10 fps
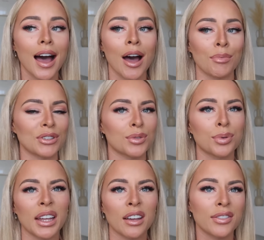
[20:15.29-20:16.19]
Um, I just
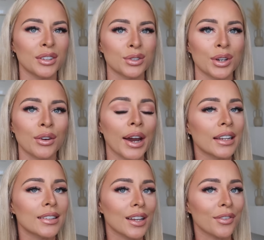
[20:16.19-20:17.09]
put like a filter and grain
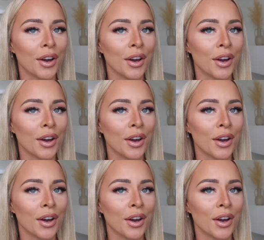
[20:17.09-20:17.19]
and stuff